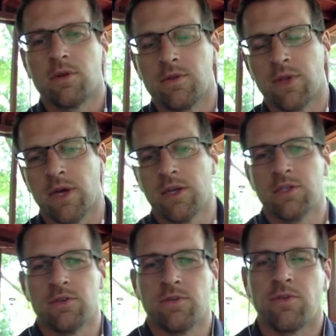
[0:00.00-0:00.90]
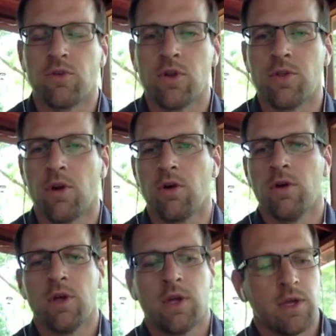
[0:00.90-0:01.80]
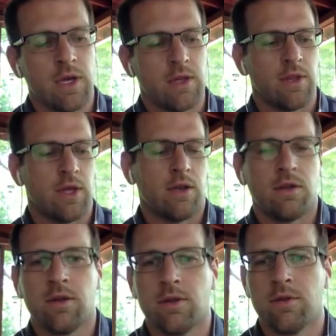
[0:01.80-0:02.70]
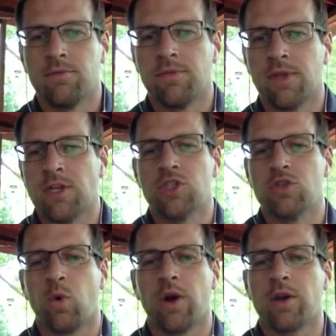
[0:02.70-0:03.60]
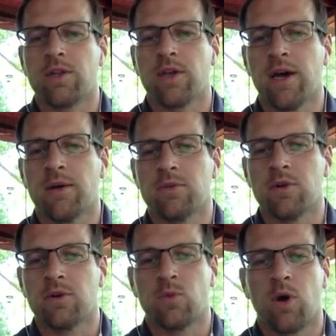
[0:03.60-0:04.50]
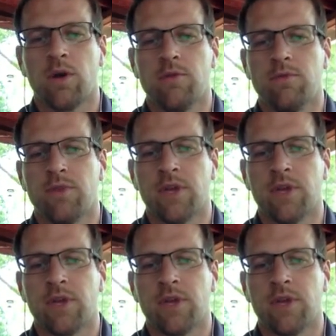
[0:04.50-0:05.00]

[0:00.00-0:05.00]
edge of the free throw, and then they shoot one at a time. So it's one and